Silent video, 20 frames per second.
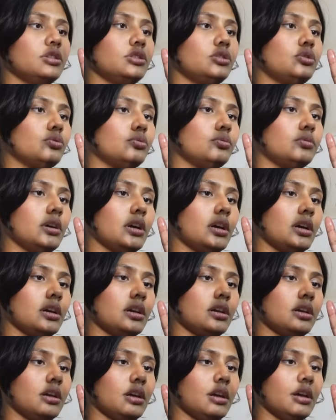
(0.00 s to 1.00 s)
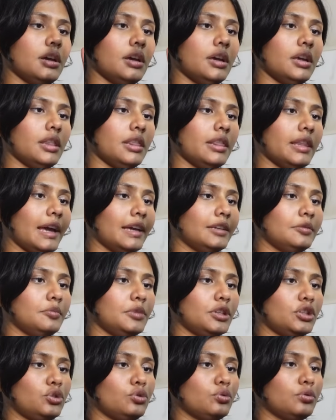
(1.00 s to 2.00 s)
tuna, light
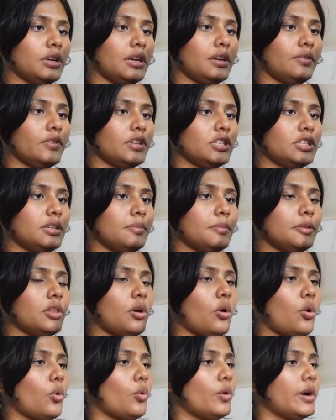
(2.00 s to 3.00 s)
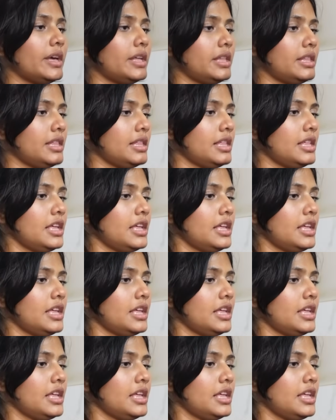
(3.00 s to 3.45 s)
meat tuna in vegetable oil,